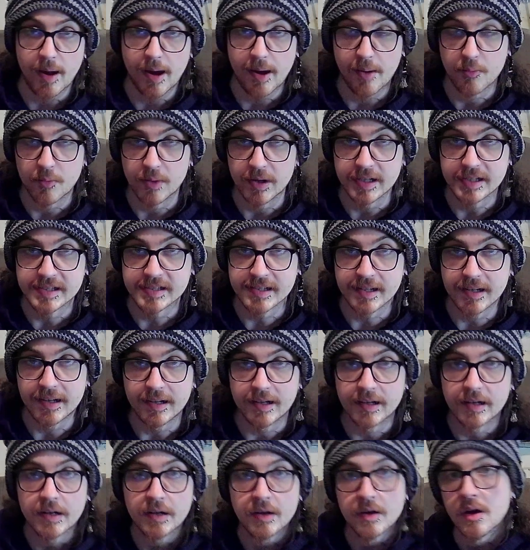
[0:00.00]
what it
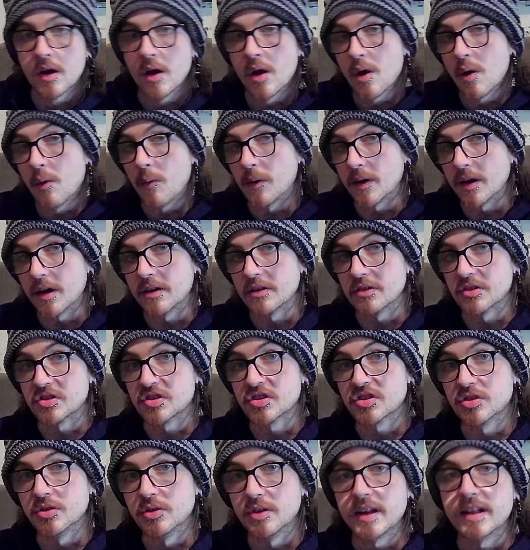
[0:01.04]
saw, what it
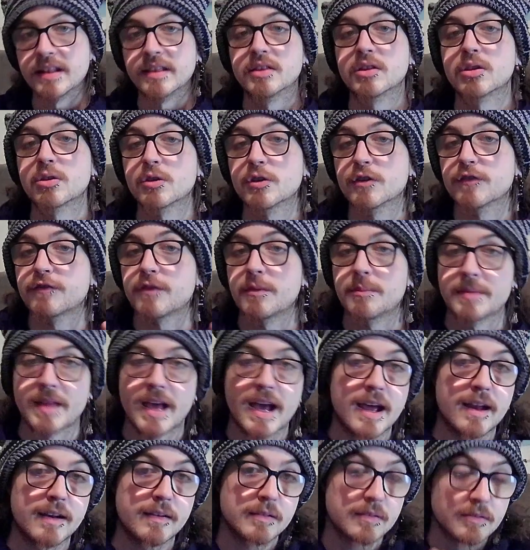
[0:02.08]
understood and learned from
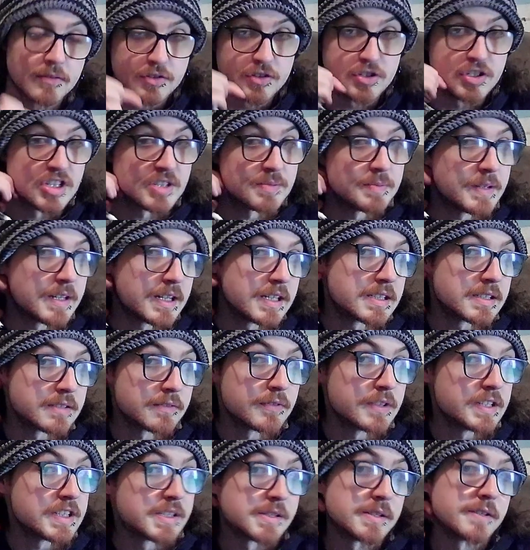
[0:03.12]
that, just because of
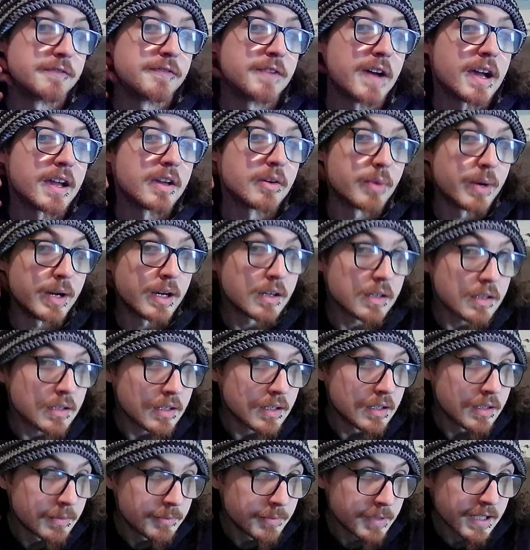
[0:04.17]
its evaluator.
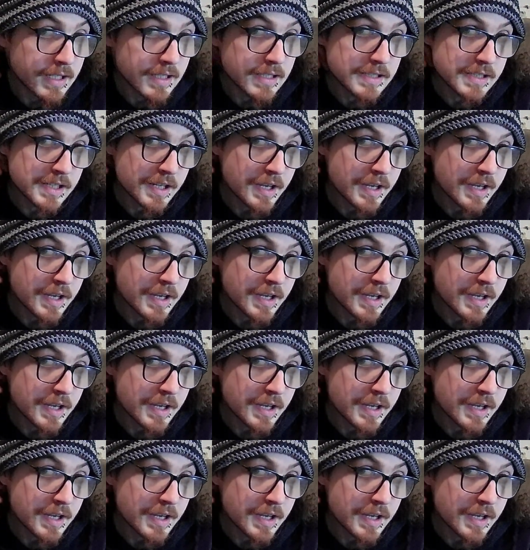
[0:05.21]
Because